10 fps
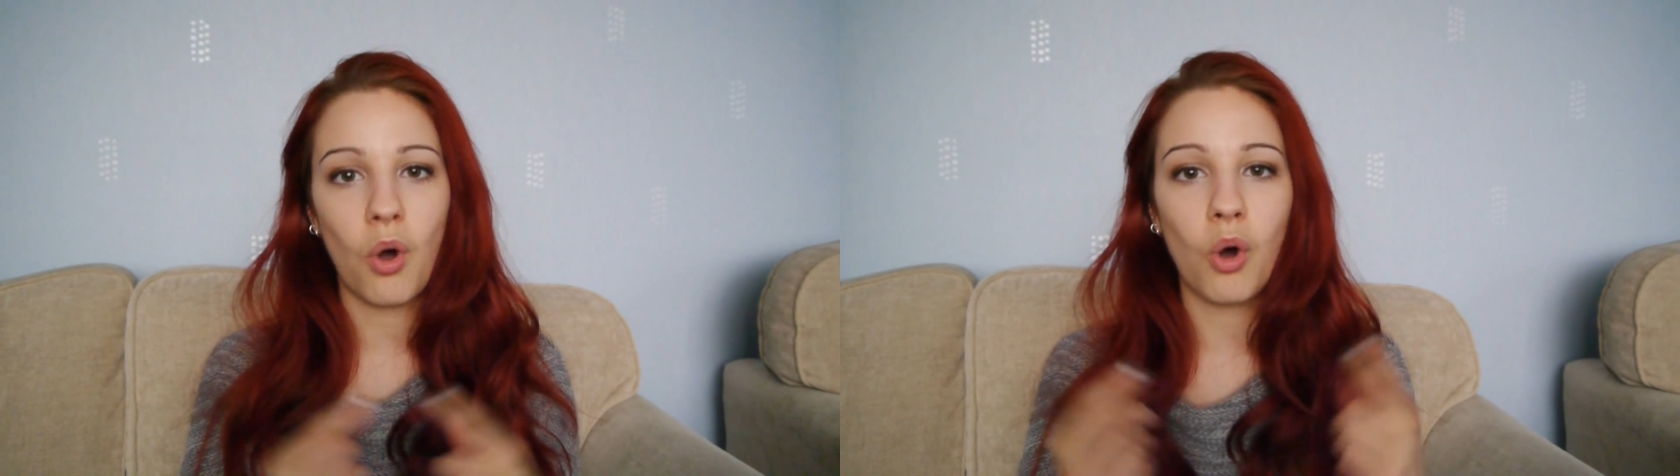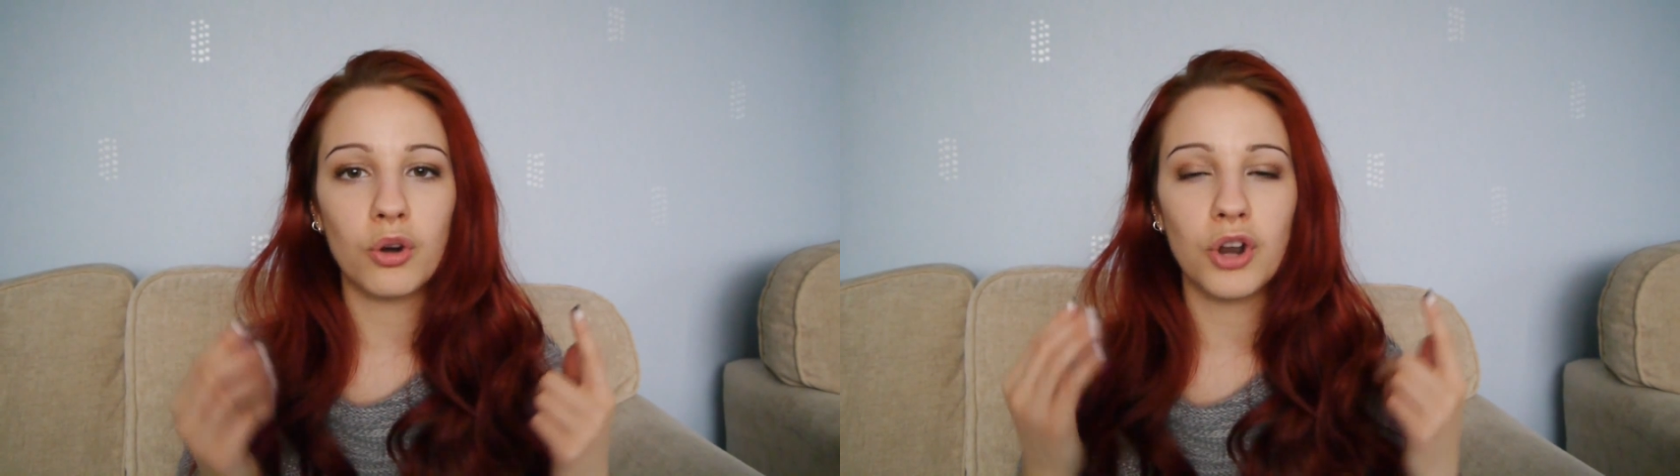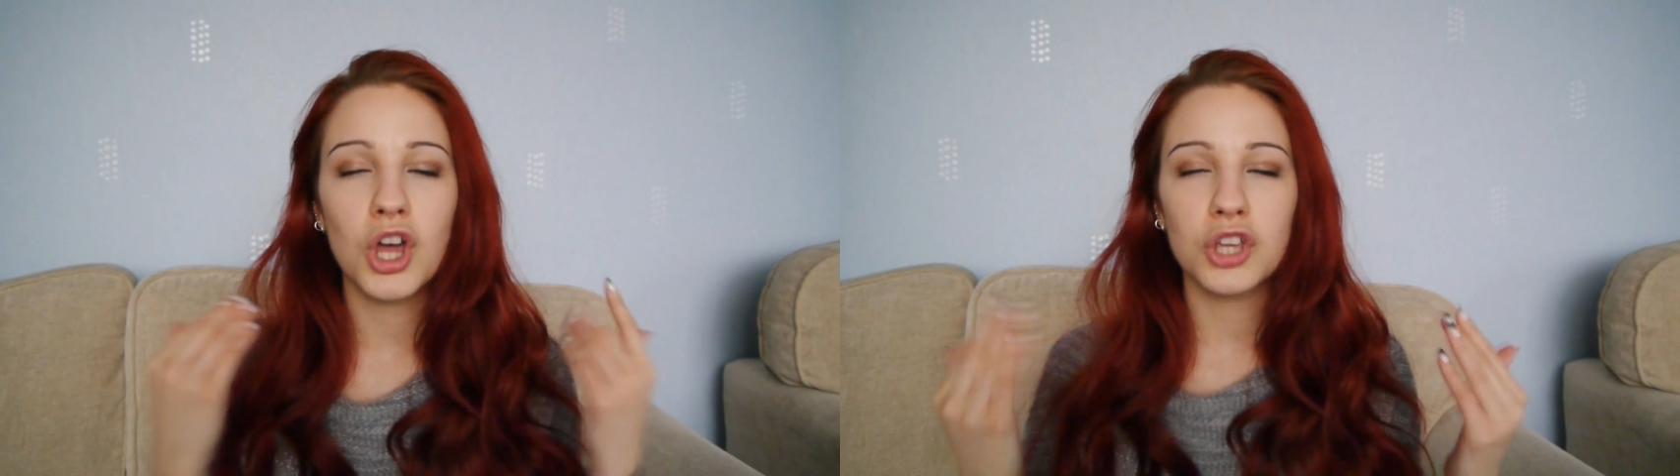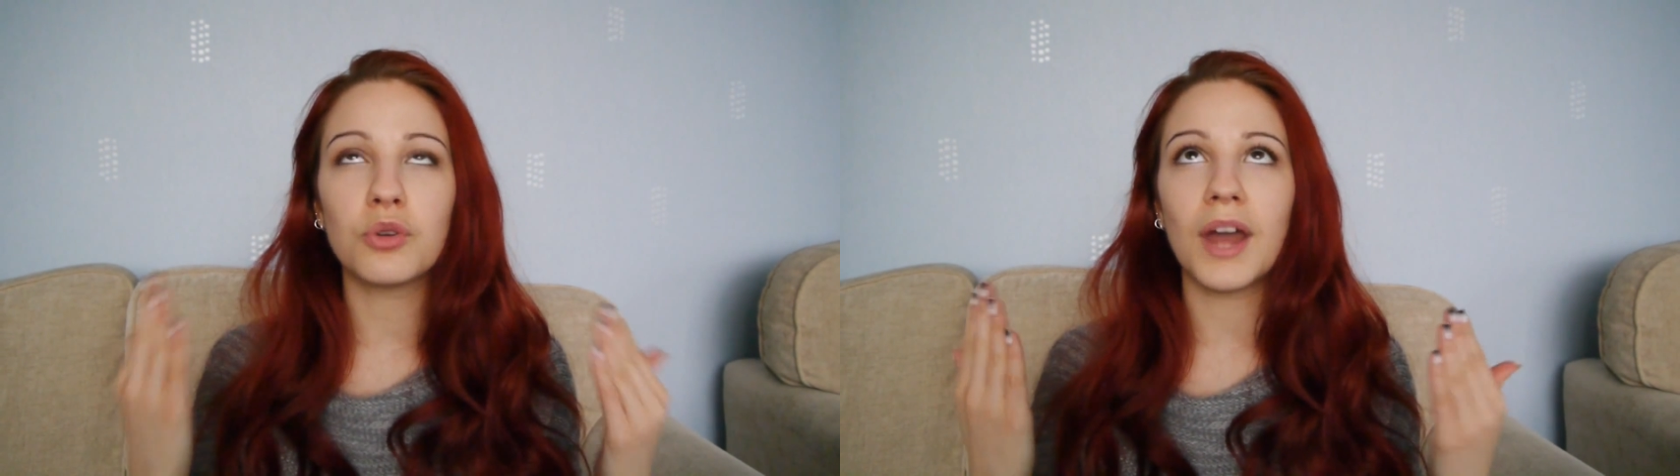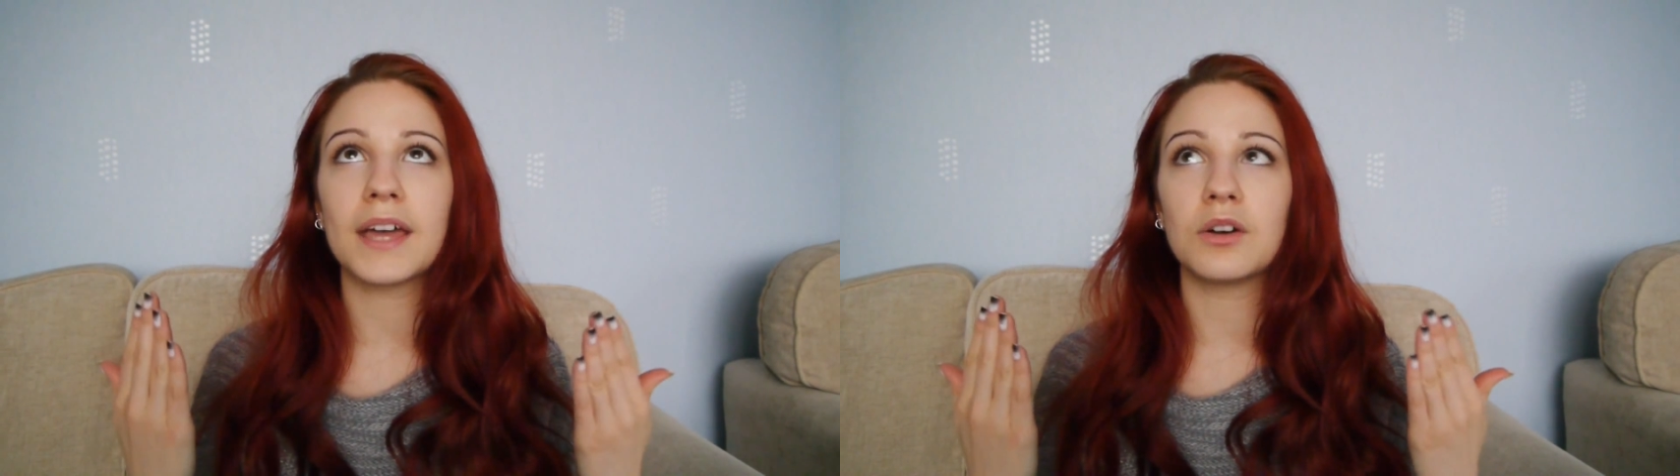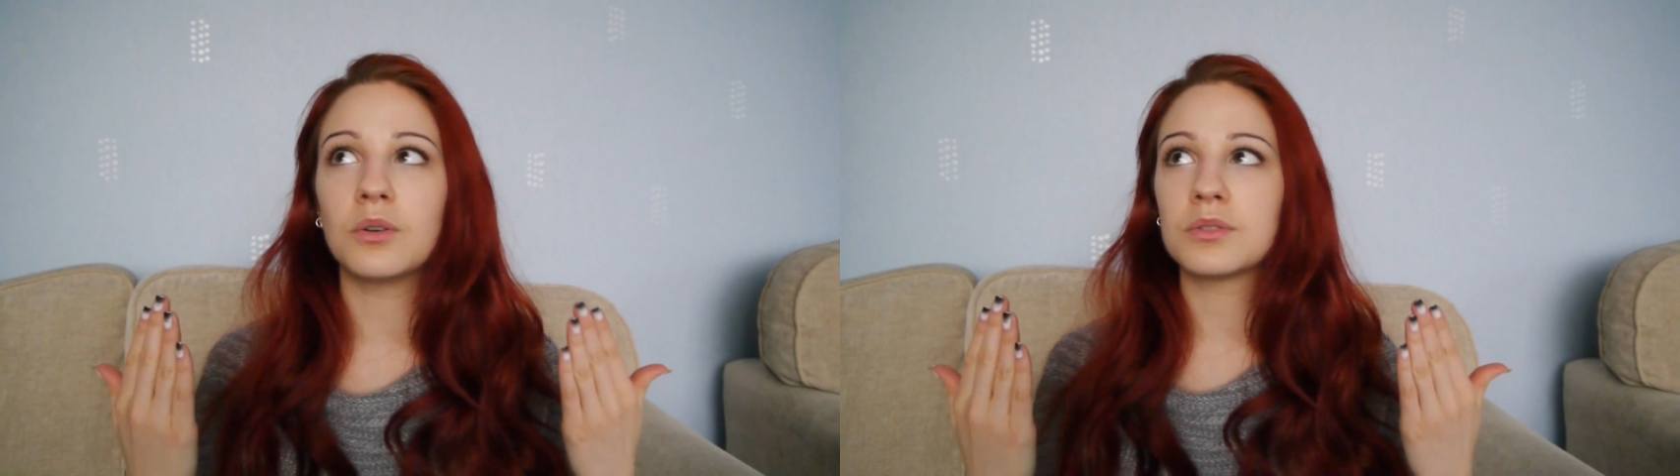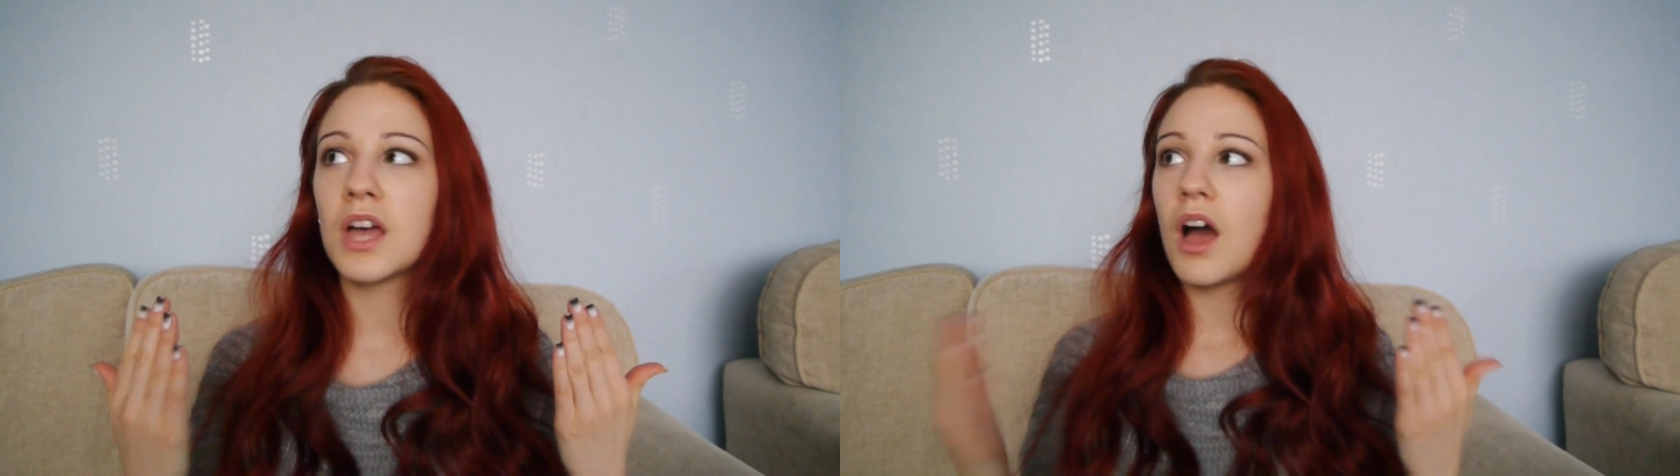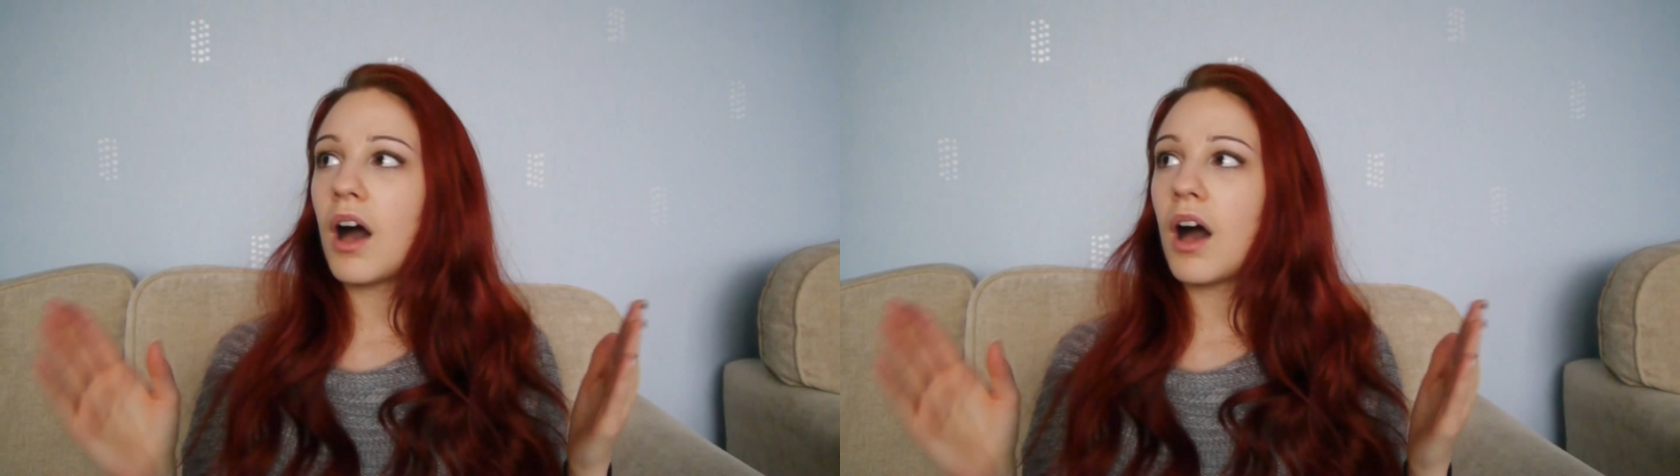on your nails.